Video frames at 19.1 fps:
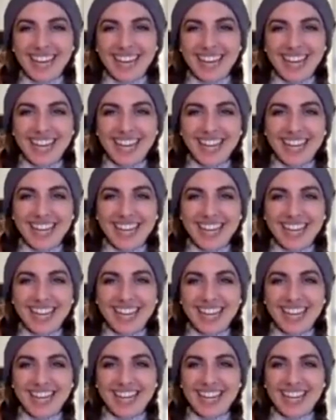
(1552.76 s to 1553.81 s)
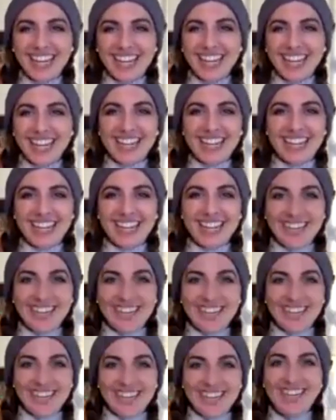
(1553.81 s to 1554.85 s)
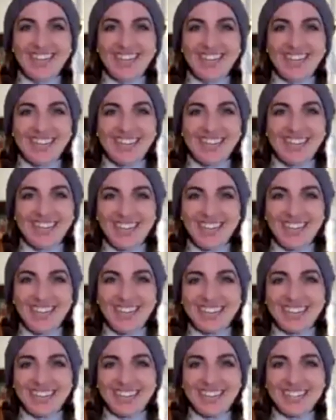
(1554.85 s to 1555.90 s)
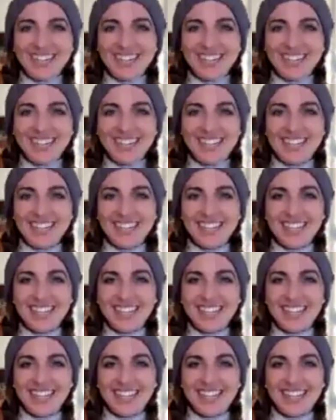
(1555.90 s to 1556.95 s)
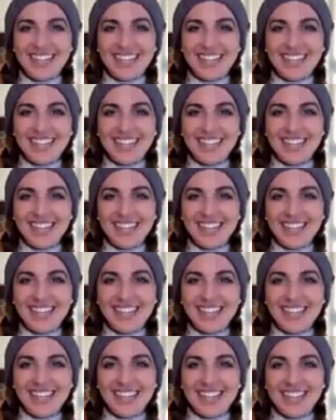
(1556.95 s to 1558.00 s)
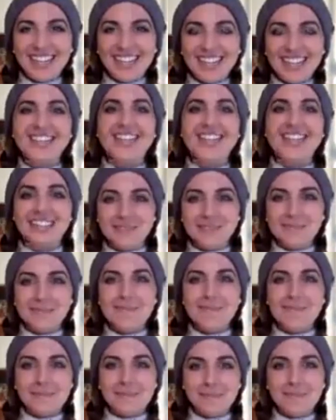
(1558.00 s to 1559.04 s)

No words are spoken by the person on screen.